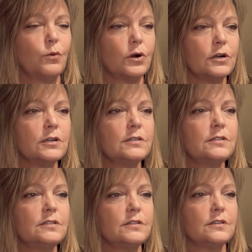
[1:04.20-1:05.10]

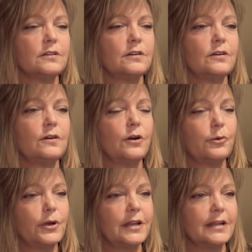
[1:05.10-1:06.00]
words or
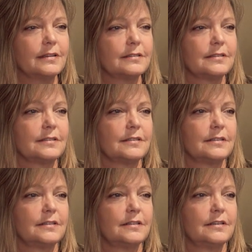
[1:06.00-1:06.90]
readings.
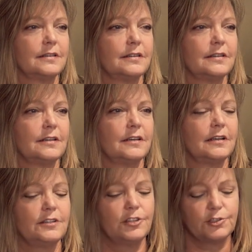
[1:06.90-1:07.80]

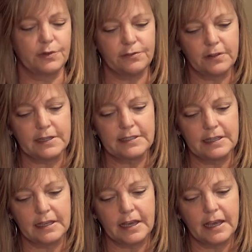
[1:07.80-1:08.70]
Just reflect on
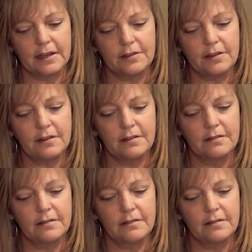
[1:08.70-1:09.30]
the candle,